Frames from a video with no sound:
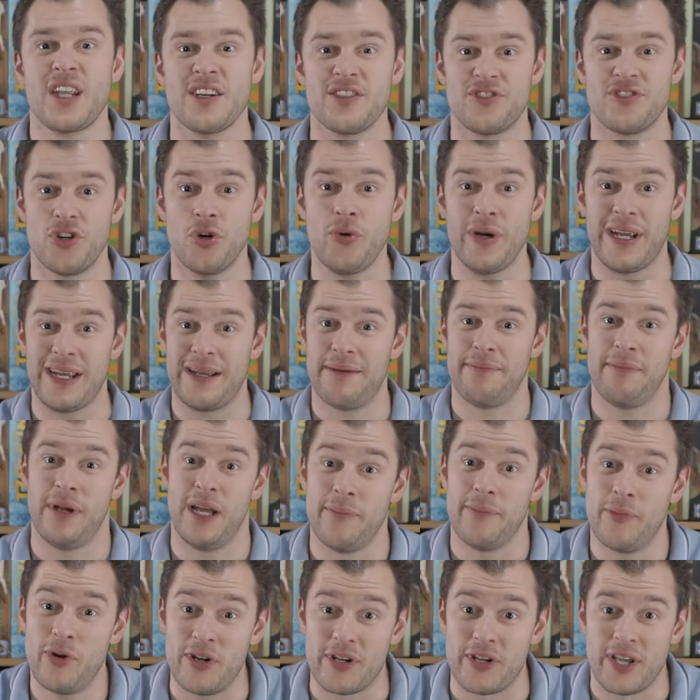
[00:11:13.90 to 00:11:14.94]
sorry, my
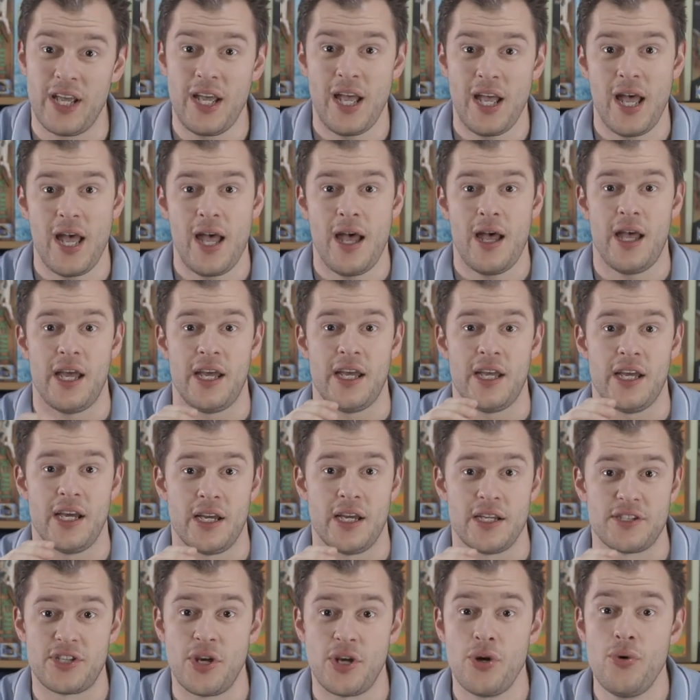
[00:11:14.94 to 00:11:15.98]
break, uh,
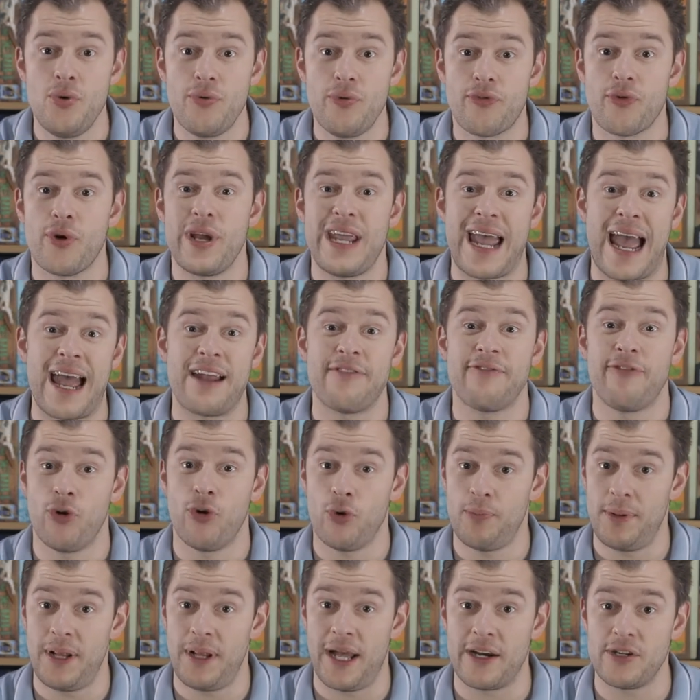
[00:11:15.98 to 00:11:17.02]
two, three, and four
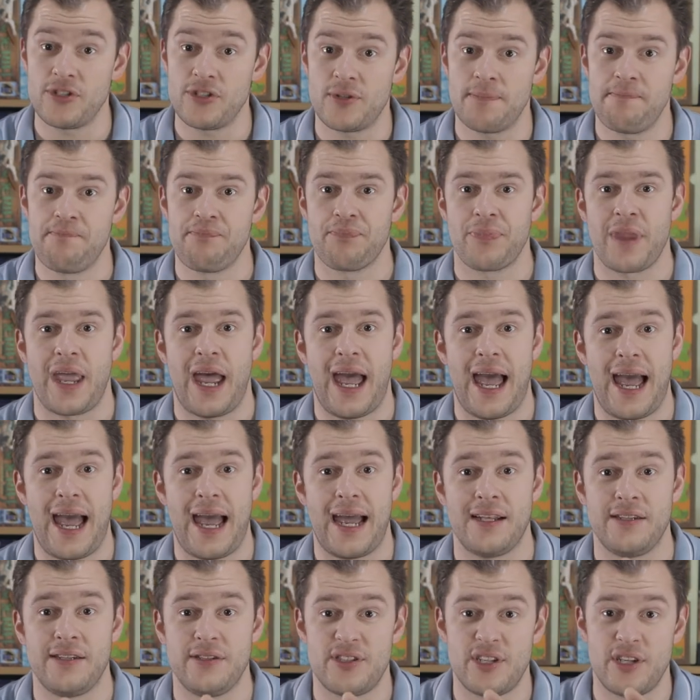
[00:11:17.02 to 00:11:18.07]
players,
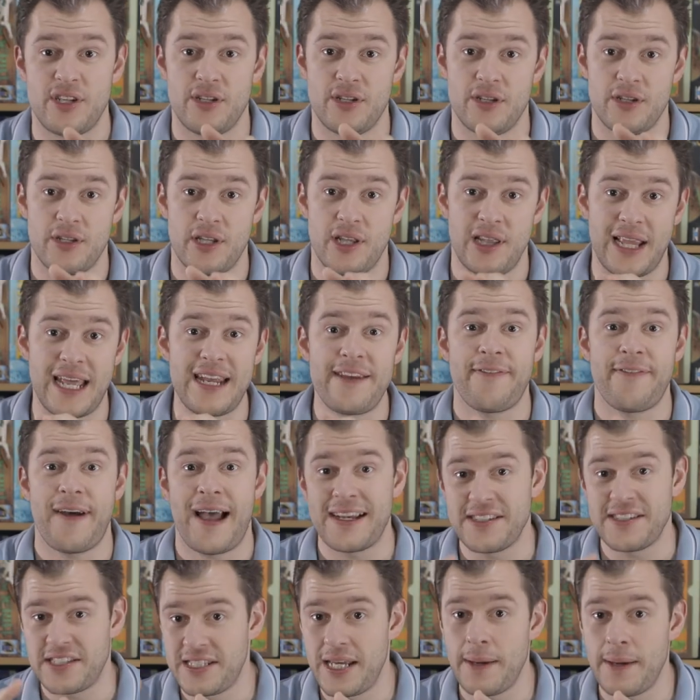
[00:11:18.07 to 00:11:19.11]
and the length
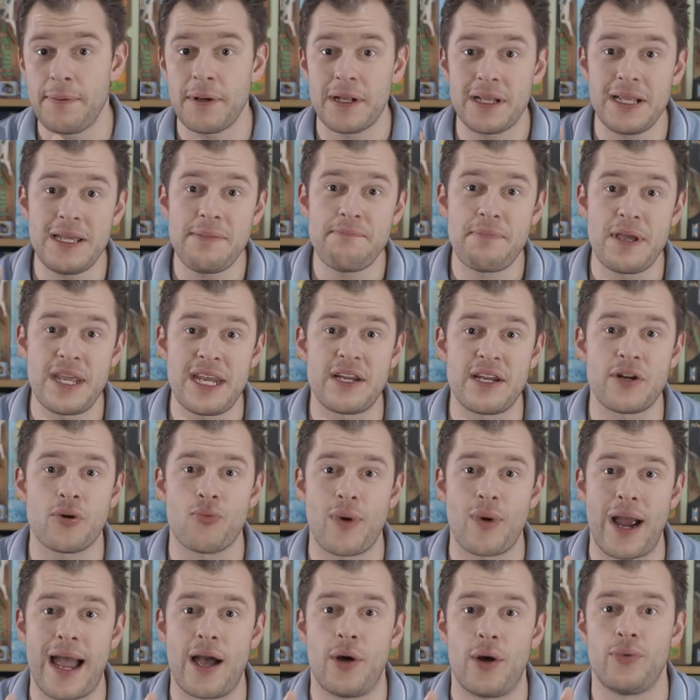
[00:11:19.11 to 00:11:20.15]
has typically been
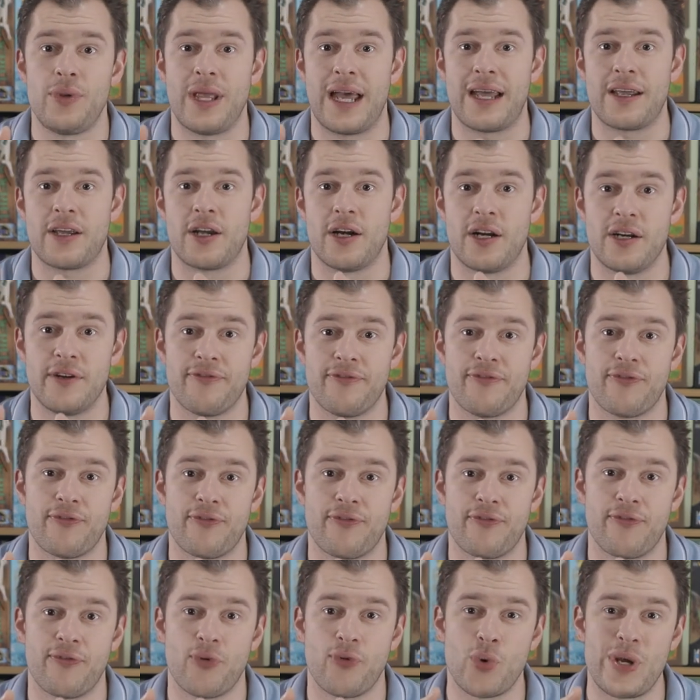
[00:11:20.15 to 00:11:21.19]
around that kind of
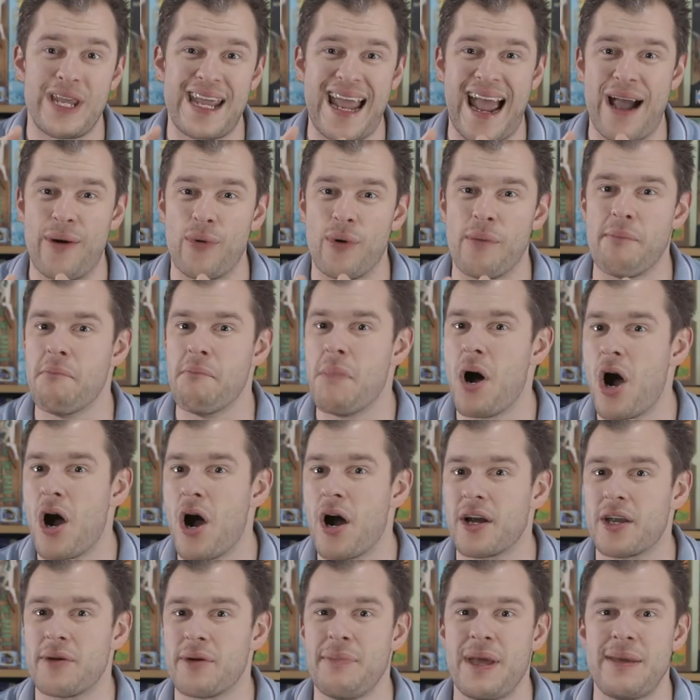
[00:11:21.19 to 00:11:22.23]
three hour
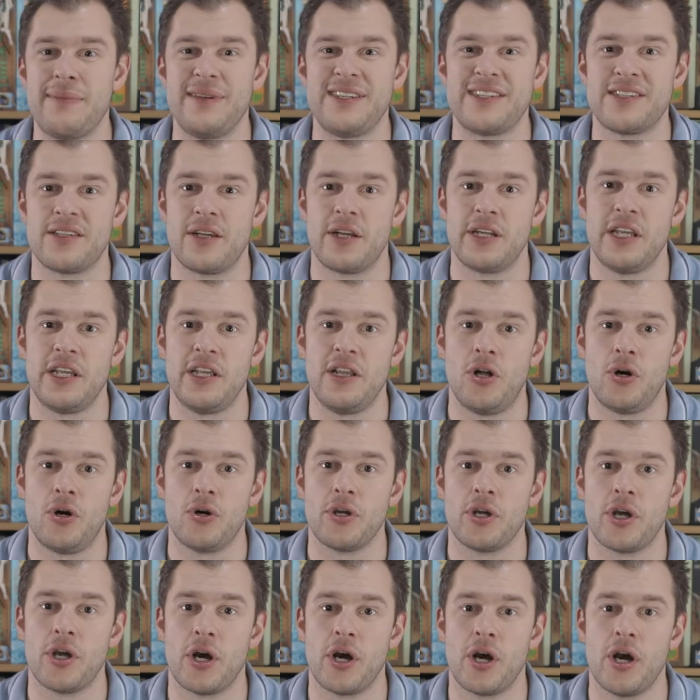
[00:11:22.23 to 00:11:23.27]
mark, maybe slightly
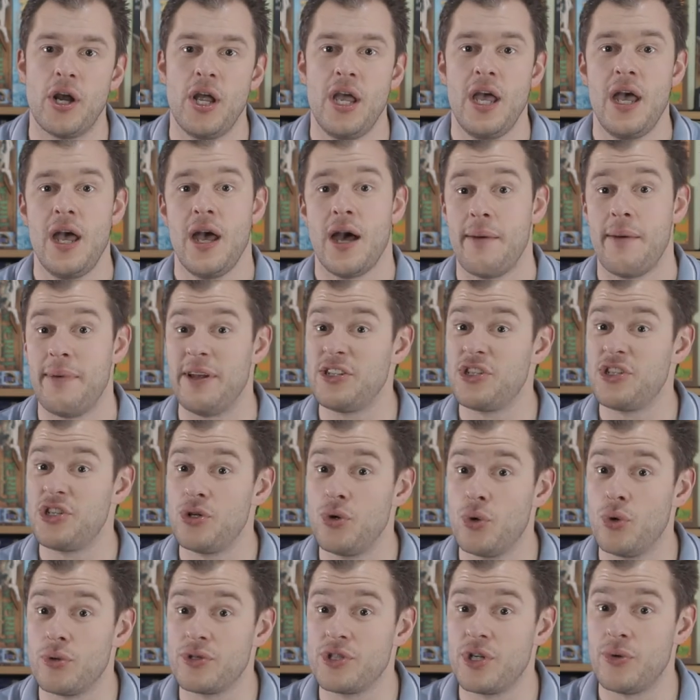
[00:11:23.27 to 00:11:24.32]
longer, a bit
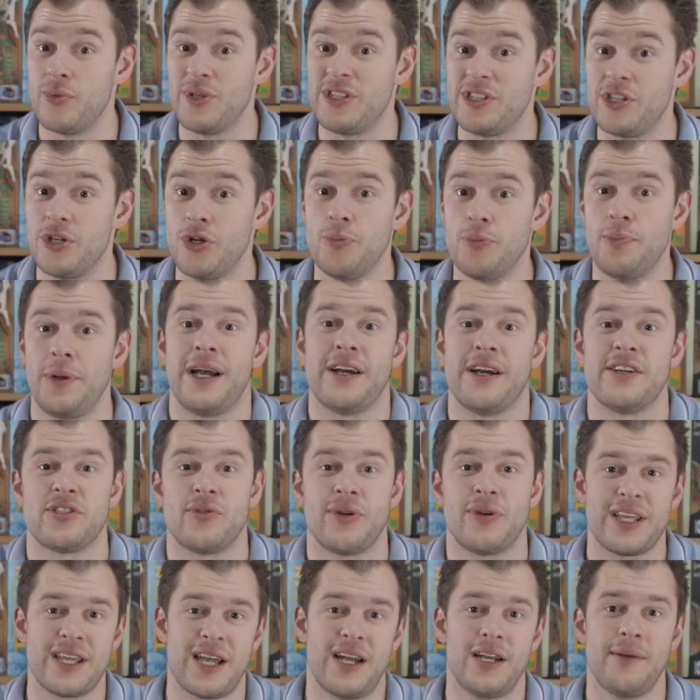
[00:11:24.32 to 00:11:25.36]
shorter with two players, so
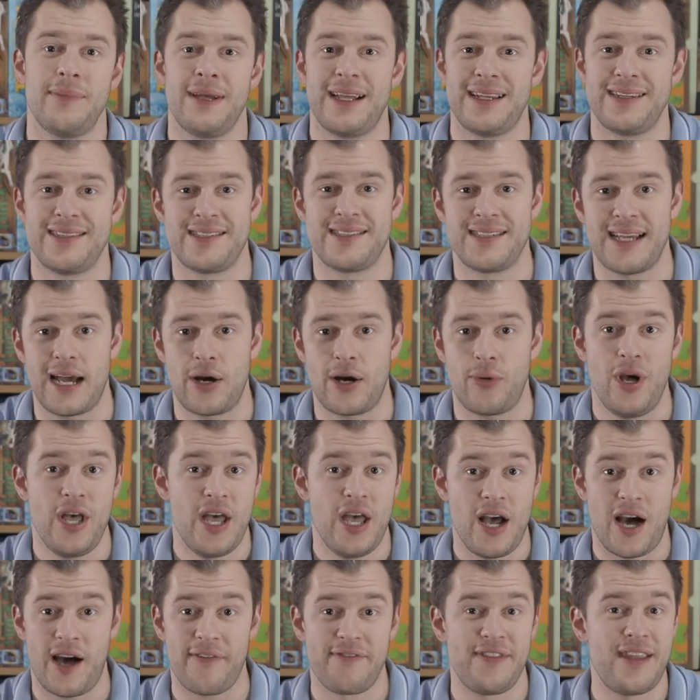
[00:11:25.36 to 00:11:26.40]
it kind of balances out.
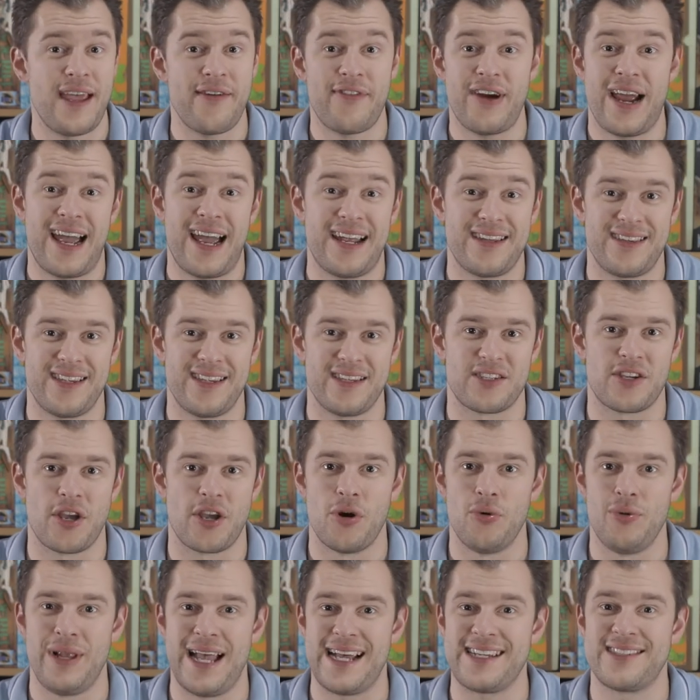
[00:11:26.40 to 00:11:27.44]
I've never had this go
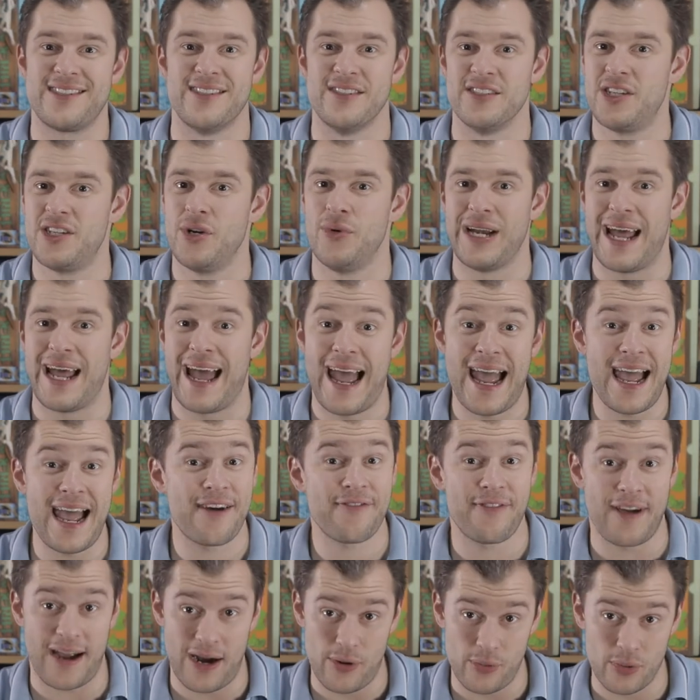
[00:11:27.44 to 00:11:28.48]
less than two and a half
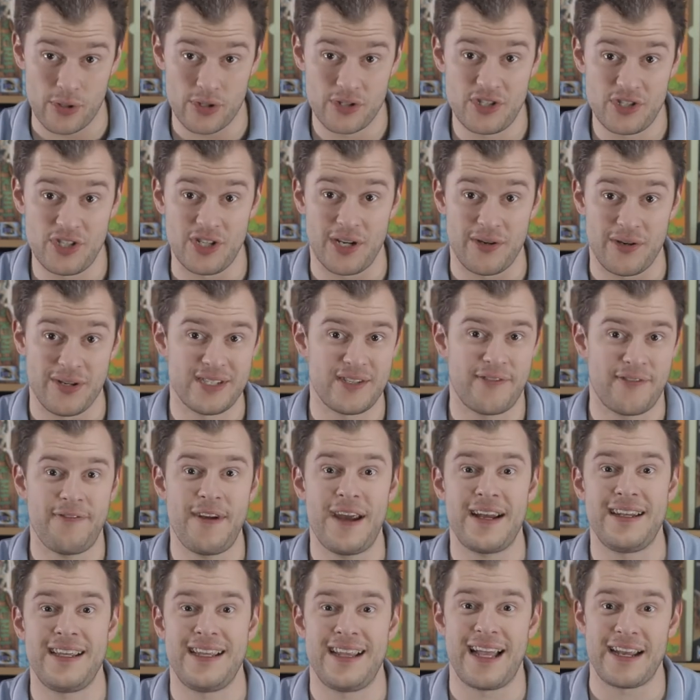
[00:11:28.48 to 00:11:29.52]
hours, you know, it's a
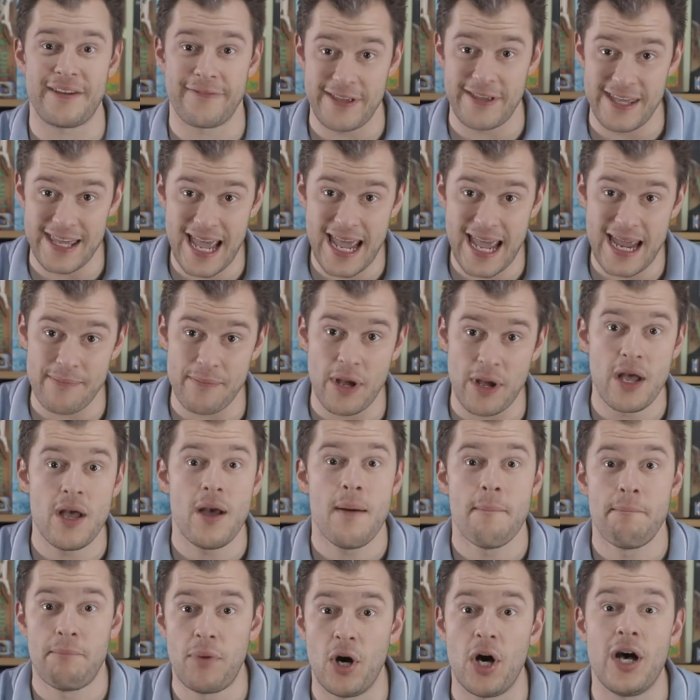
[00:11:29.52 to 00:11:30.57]
fairly lengthy game,
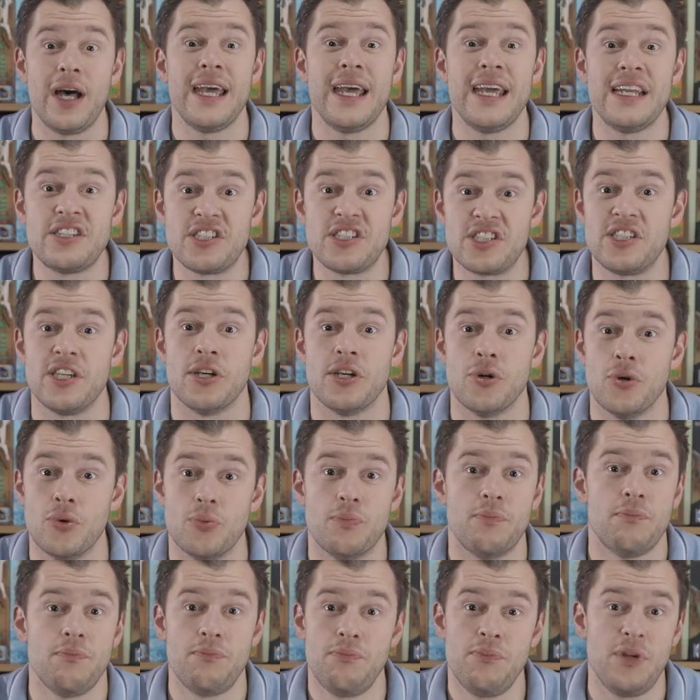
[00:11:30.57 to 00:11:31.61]
but it's still,
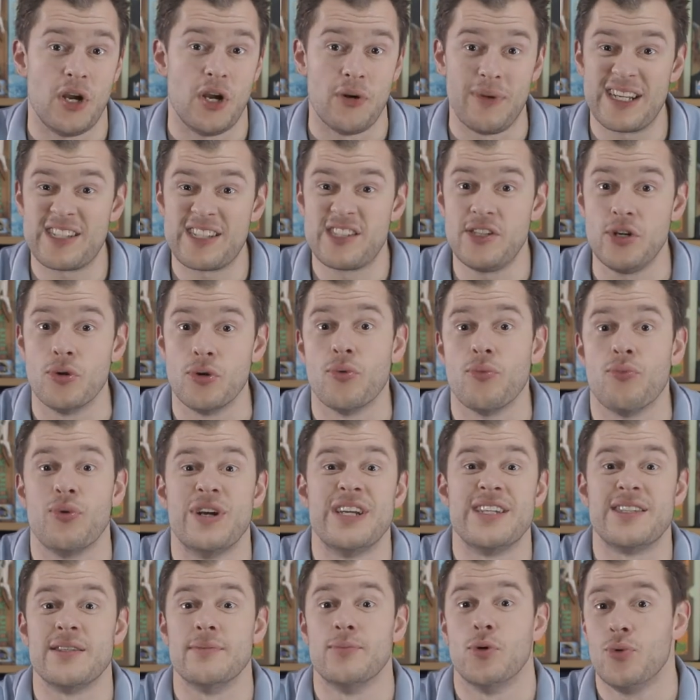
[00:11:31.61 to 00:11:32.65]
you know, that's still
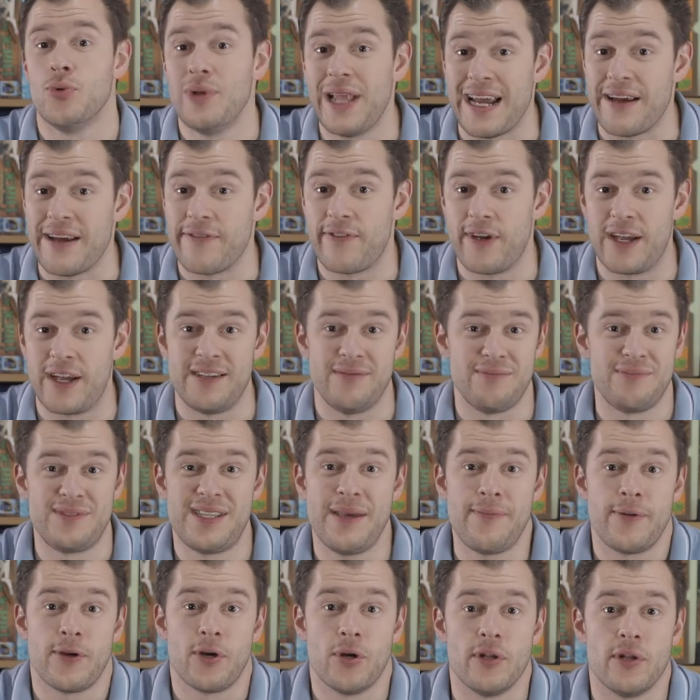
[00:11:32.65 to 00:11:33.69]
reasonable length and
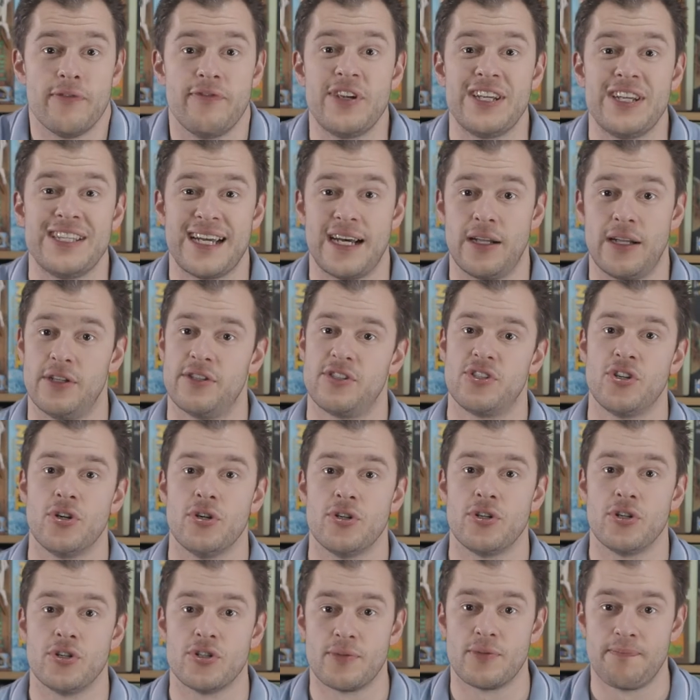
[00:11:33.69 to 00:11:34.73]
typical of Vital
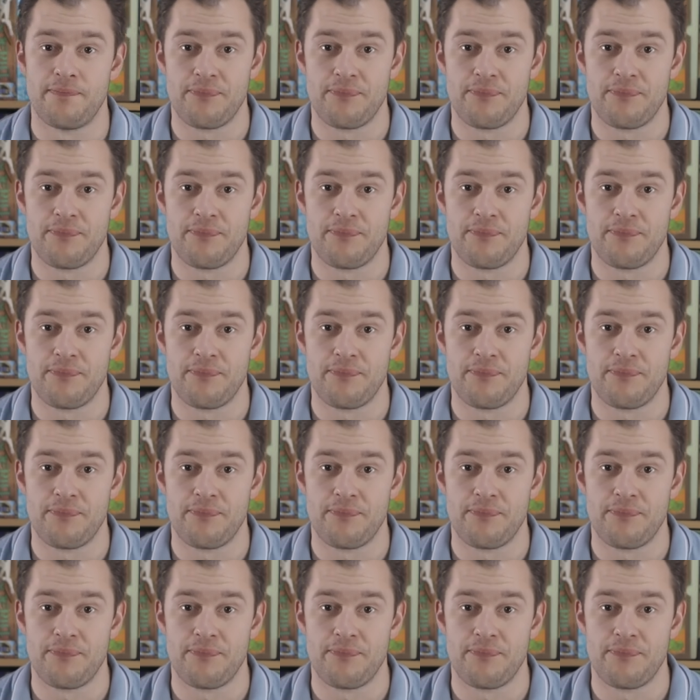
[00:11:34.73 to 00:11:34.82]
Asserters.